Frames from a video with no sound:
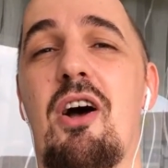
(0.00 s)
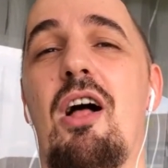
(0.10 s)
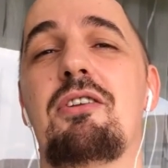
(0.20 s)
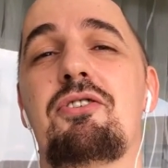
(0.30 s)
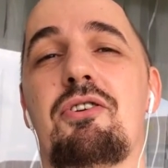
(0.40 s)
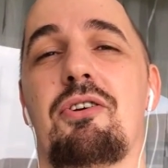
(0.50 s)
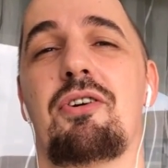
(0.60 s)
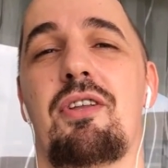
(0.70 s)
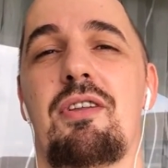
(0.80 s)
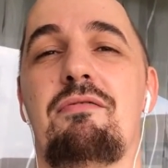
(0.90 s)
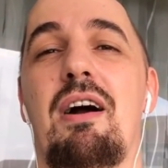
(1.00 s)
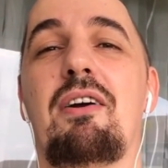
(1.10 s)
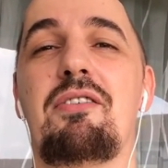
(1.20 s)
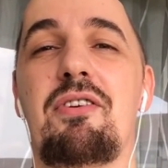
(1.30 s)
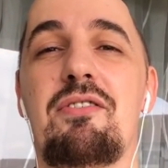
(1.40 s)
culture the
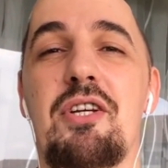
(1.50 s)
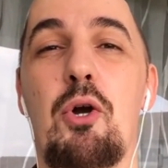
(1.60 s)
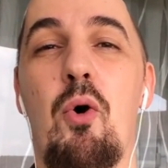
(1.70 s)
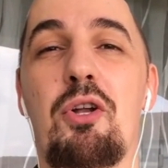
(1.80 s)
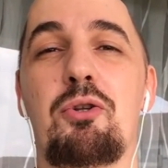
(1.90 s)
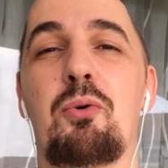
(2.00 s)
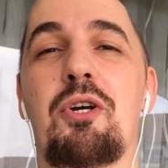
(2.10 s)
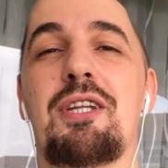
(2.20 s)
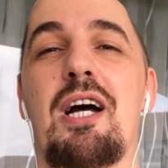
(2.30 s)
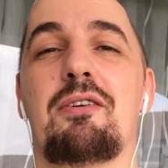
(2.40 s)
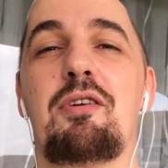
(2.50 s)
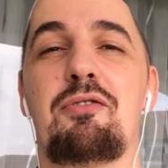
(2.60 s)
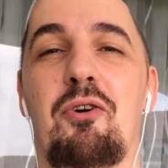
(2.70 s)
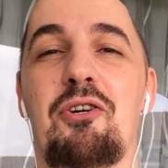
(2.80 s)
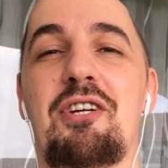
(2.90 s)
viruses in order to conduct
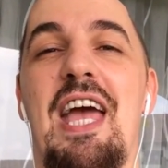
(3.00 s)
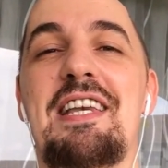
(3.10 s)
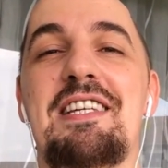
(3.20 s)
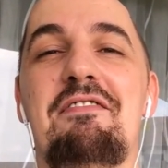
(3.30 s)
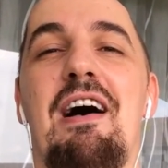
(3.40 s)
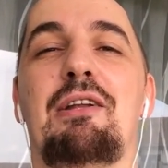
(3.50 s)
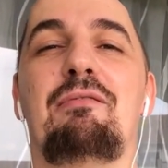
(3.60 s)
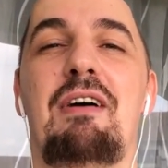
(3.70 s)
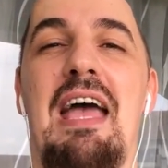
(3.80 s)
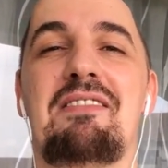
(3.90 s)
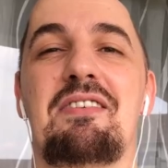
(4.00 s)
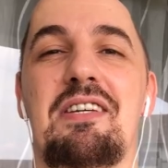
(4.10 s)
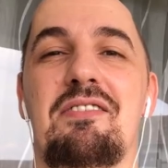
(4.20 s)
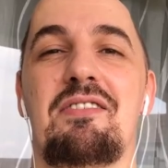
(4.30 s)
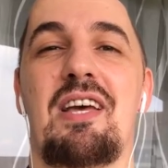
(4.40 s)
research and develop
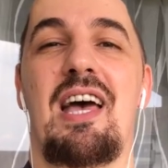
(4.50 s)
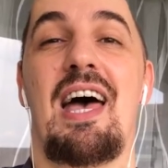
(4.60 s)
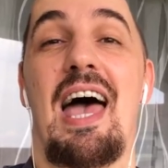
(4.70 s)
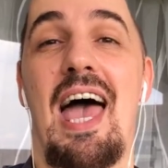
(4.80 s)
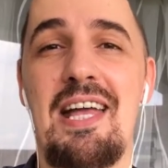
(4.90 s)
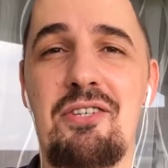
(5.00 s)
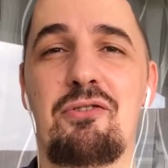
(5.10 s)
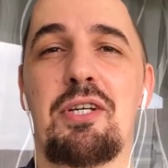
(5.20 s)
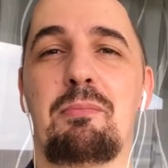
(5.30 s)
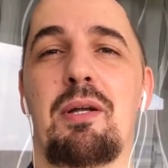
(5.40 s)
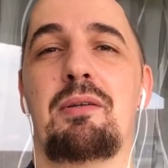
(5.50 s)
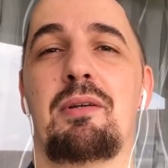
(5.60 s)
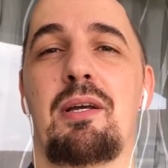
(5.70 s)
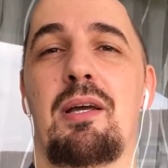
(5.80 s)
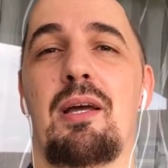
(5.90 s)
vaccines and treatment.